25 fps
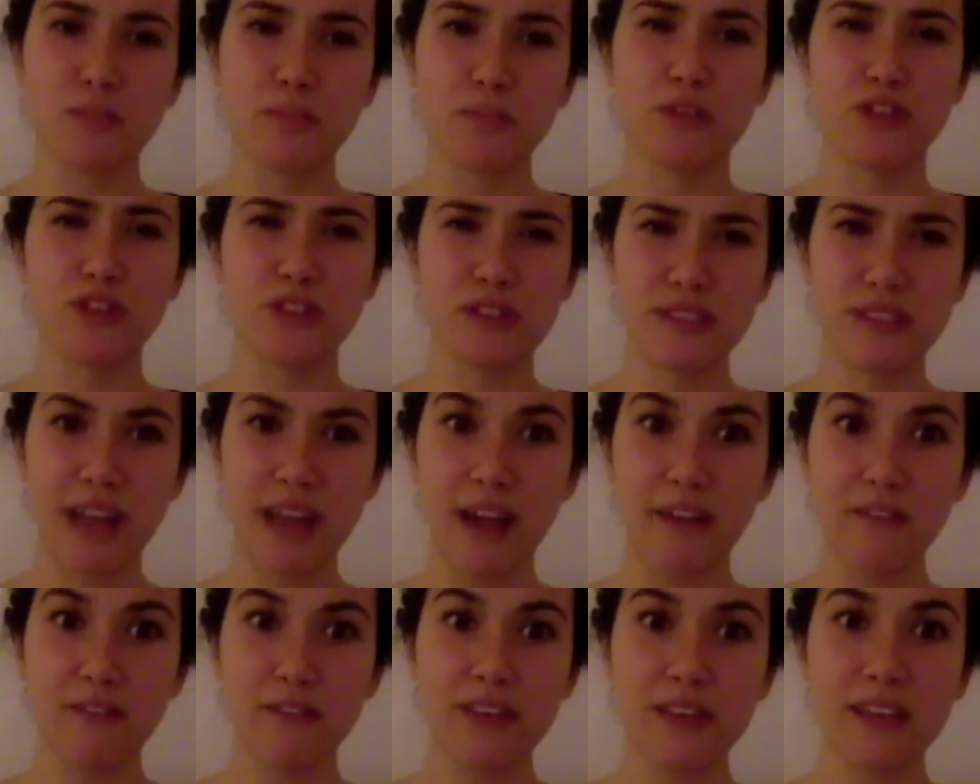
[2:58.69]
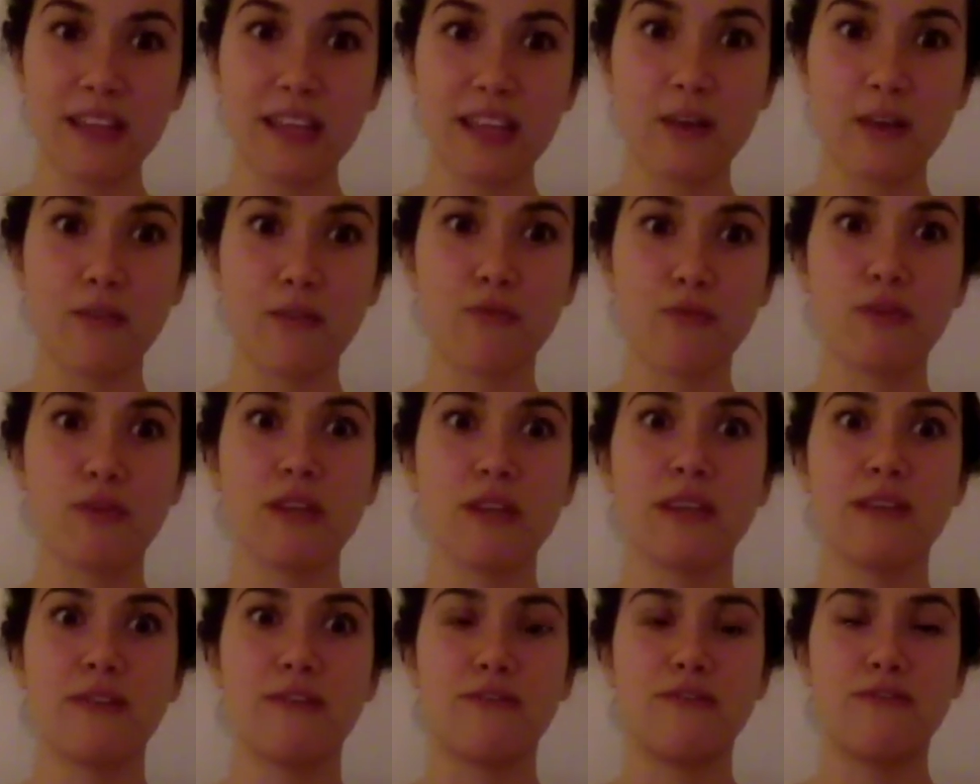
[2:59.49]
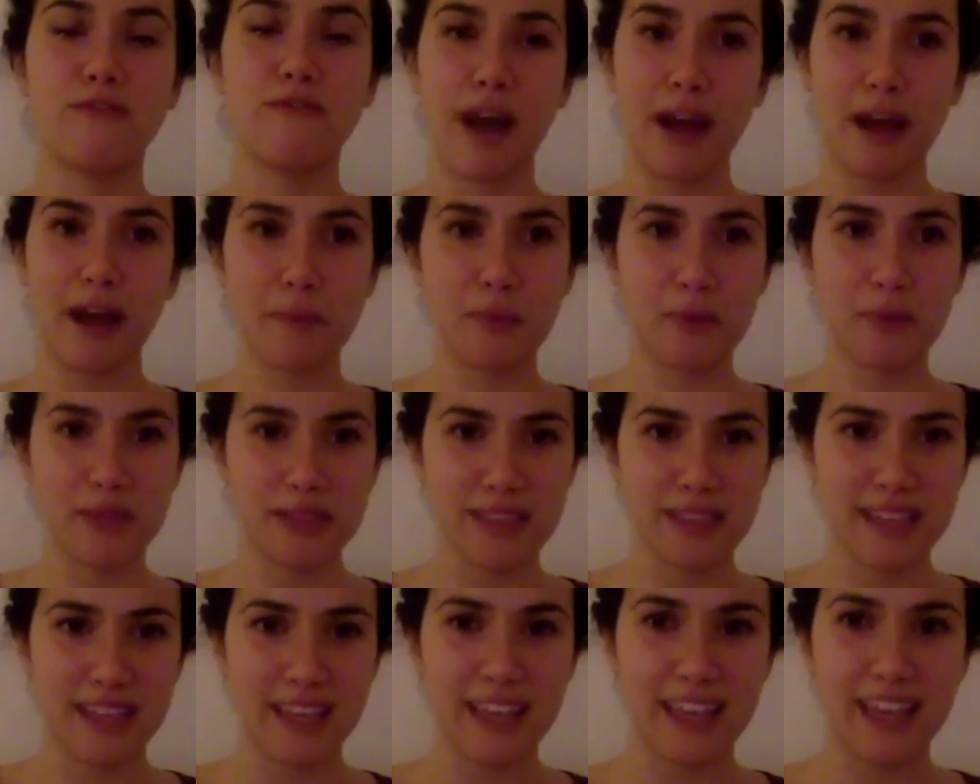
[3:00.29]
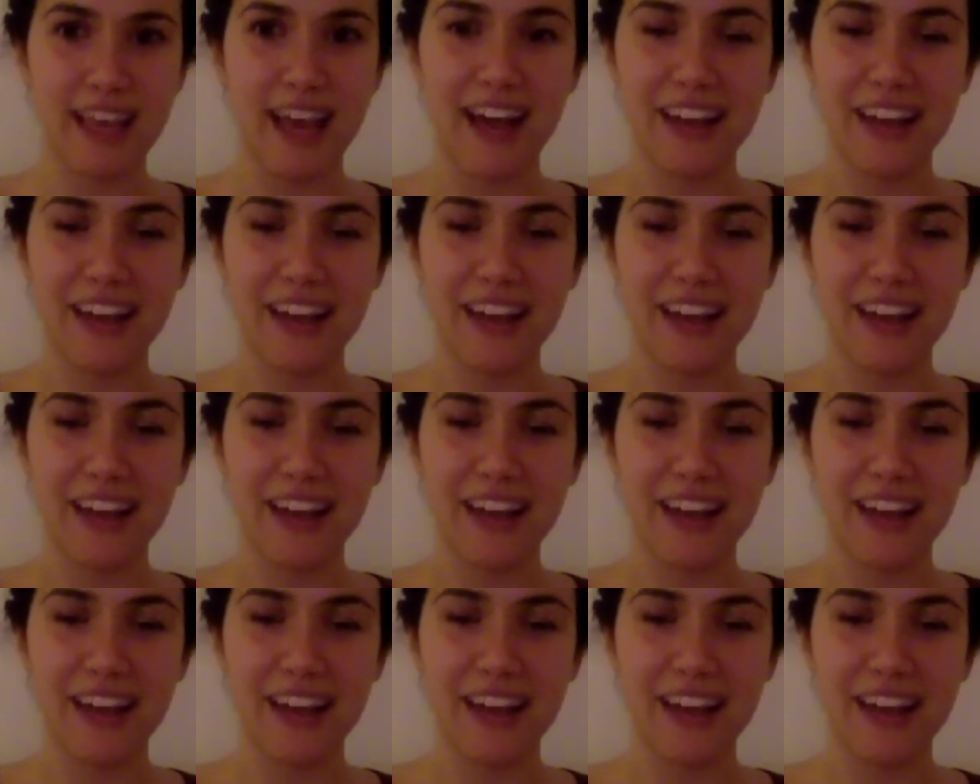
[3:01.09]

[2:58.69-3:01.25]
but just not feeling really vibrantly